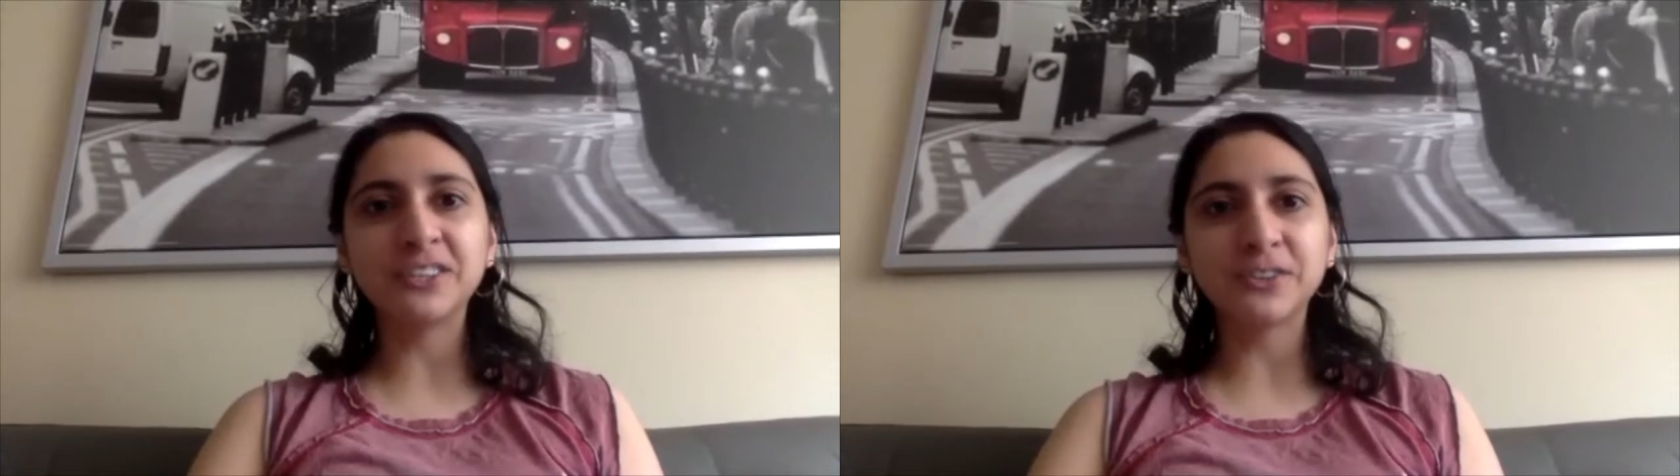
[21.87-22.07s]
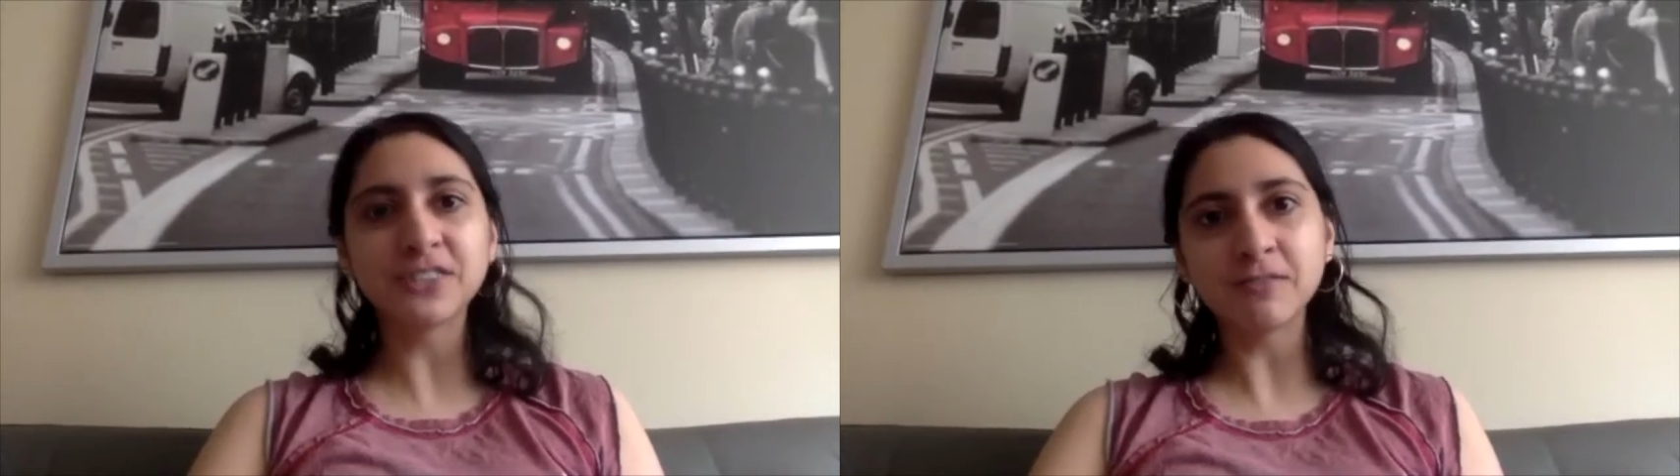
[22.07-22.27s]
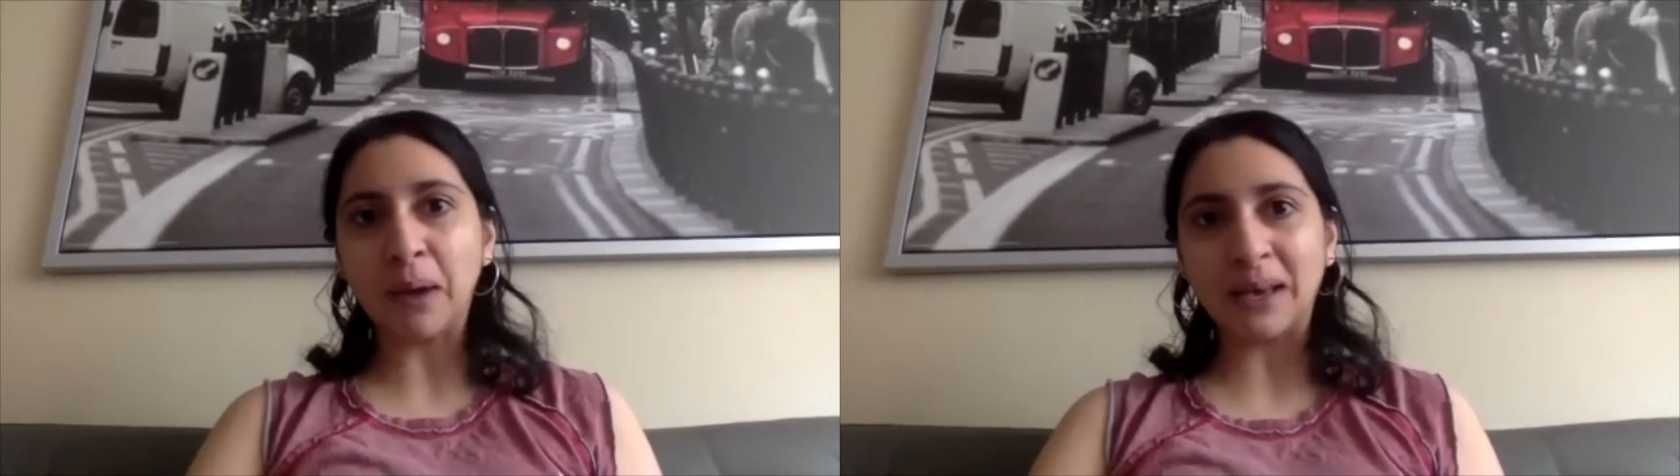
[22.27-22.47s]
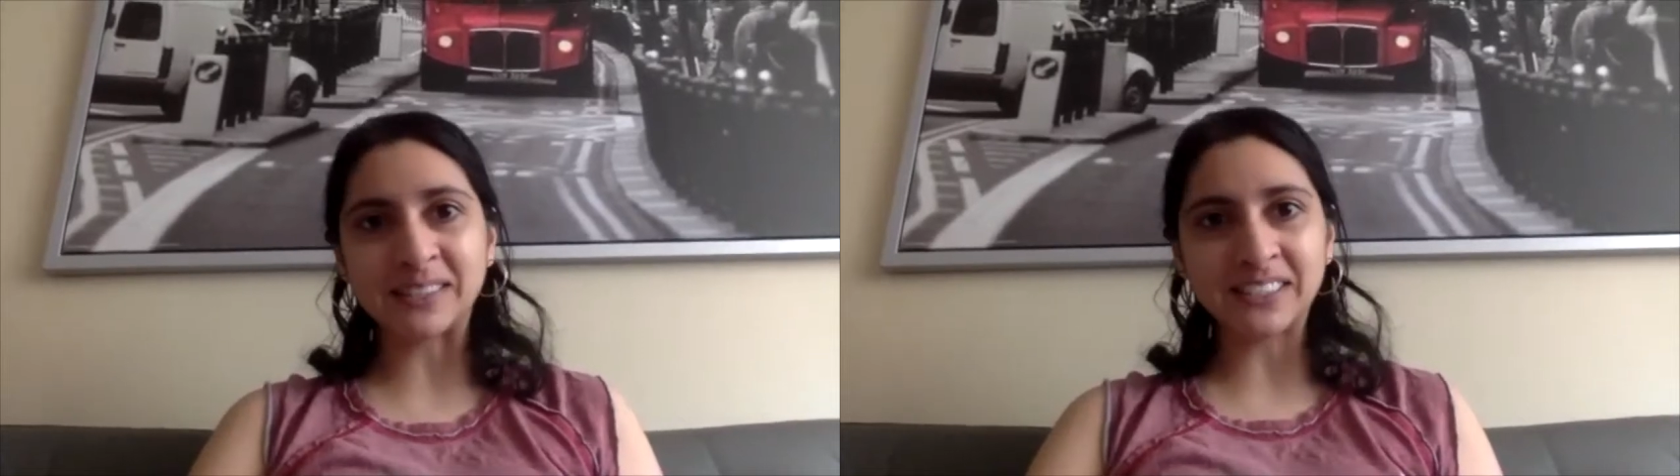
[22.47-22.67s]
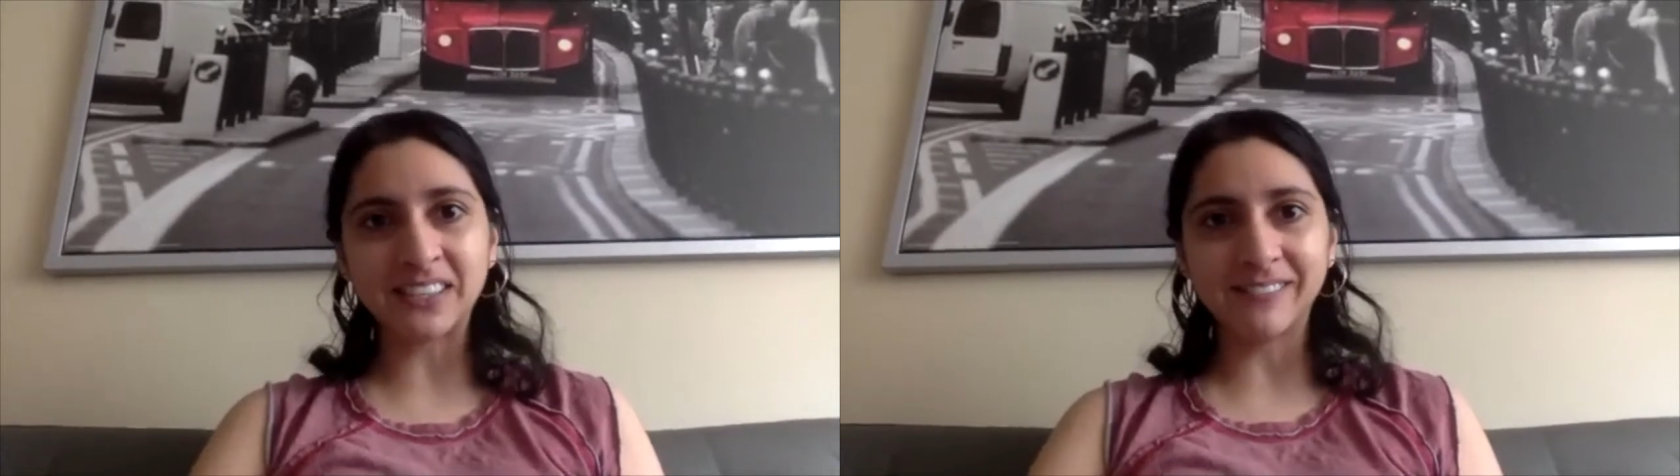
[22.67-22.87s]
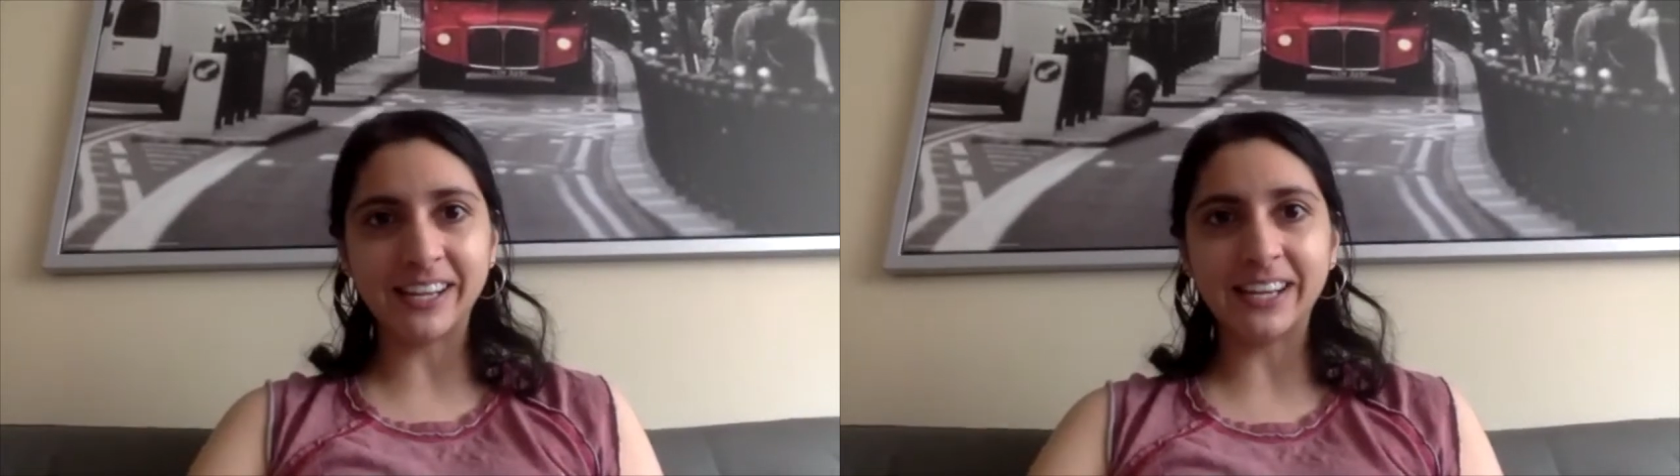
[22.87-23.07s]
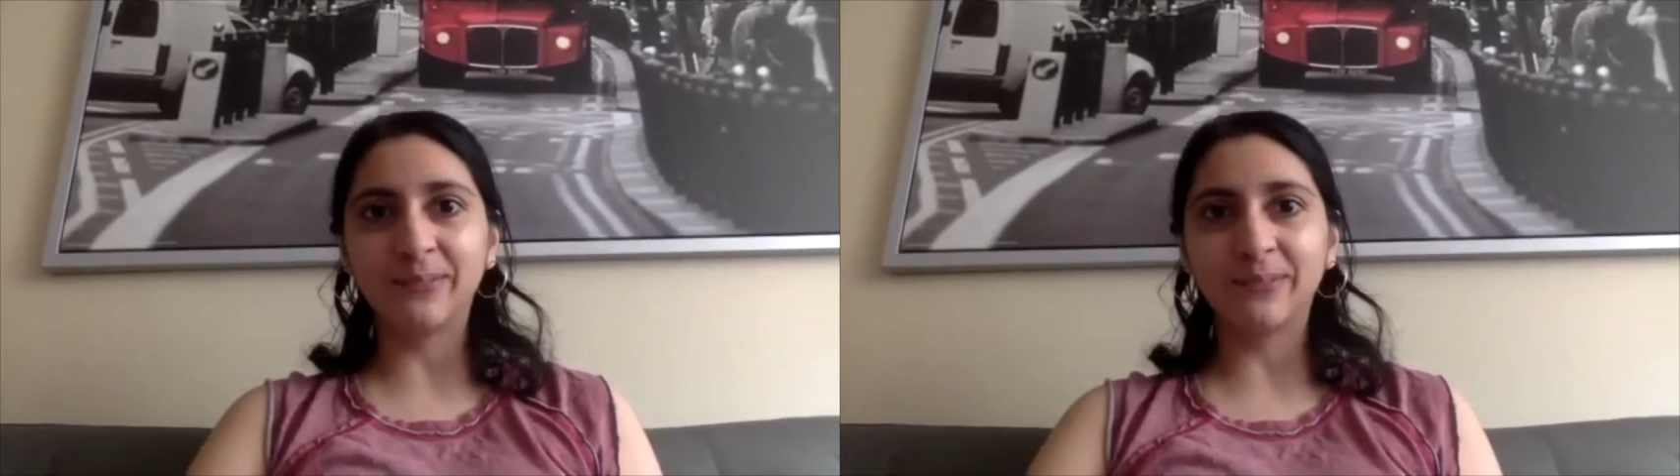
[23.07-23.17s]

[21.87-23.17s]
dose of positivity.